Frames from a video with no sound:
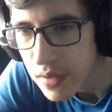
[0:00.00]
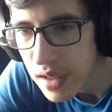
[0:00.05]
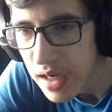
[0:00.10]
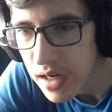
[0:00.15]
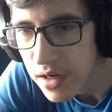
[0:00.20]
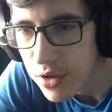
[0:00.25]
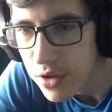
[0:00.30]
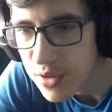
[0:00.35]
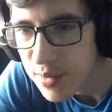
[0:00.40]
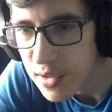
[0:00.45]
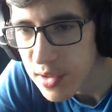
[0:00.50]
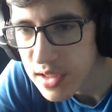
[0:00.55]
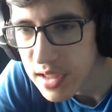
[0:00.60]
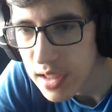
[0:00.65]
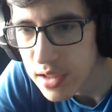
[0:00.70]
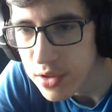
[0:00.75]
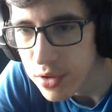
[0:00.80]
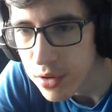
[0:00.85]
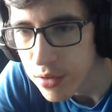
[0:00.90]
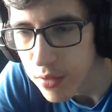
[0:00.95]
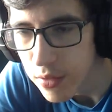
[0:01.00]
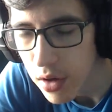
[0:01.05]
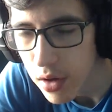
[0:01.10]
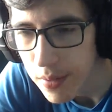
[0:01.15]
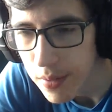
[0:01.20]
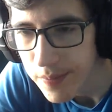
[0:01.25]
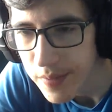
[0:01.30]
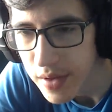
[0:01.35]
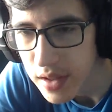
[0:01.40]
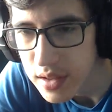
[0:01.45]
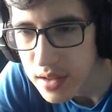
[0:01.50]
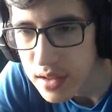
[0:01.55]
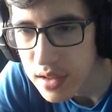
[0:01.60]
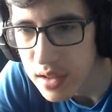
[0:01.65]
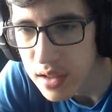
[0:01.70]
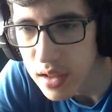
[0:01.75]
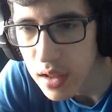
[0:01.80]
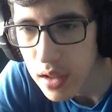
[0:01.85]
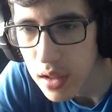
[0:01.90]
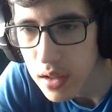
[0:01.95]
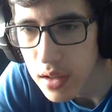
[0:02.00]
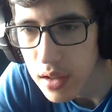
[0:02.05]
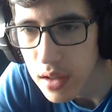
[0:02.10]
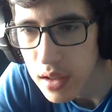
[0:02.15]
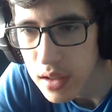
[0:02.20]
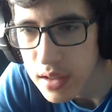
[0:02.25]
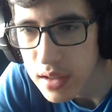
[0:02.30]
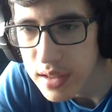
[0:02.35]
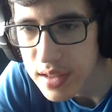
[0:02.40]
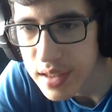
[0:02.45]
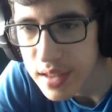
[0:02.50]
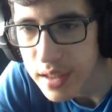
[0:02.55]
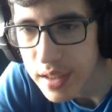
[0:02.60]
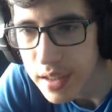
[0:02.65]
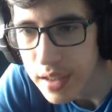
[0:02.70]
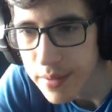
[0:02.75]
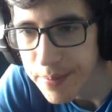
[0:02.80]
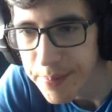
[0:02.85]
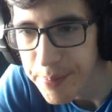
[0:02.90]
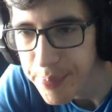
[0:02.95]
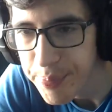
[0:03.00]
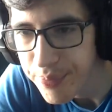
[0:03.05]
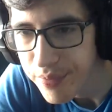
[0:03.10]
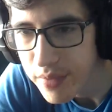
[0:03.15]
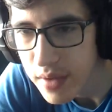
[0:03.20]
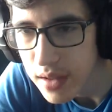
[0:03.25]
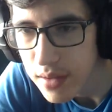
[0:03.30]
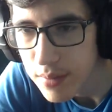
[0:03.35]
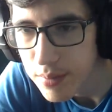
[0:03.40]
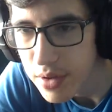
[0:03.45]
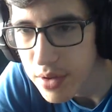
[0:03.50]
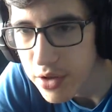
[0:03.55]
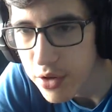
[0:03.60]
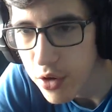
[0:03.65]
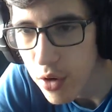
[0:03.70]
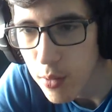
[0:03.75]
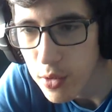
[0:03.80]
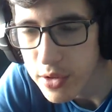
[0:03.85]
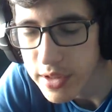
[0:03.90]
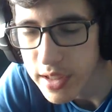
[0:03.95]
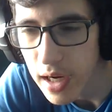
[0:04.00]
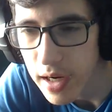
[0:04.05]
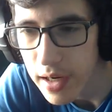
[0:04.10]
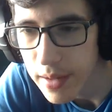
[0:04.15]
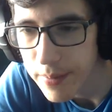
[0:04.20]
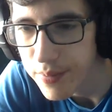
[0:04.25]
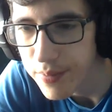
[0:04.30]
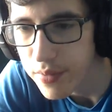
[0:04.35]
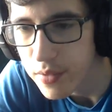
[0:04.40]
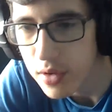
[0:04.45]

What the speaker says: And you spelled censored wrong. It's a C, but you almost got it.